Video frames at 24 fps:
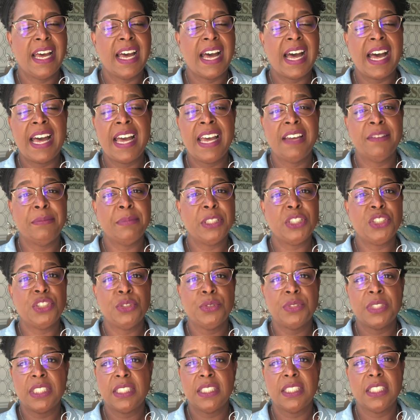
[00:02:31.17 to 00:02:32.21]
I have been
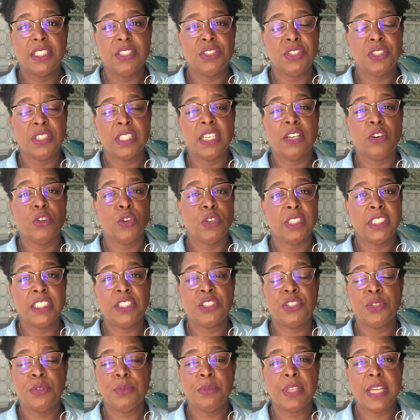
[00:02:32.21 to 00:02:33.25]
juicing since early
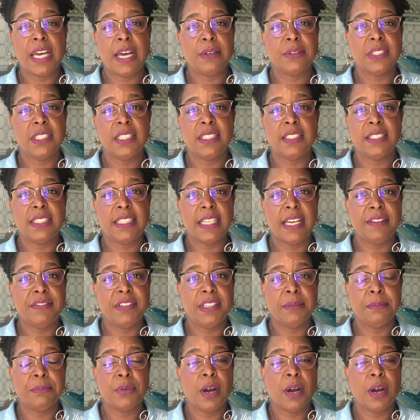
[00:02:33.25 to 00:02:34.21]
two thousand seven,